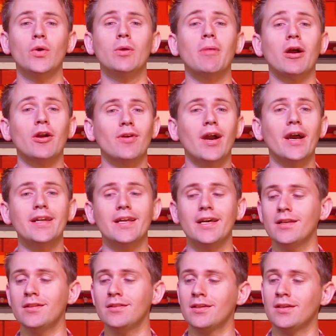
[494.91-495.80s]
with my right
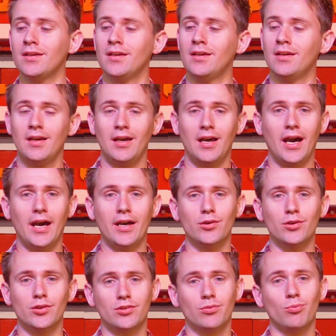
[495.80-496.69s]
hand, I
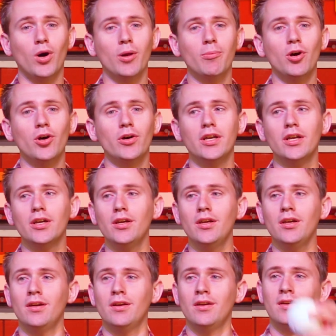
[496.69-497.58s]
hold 1 ball here,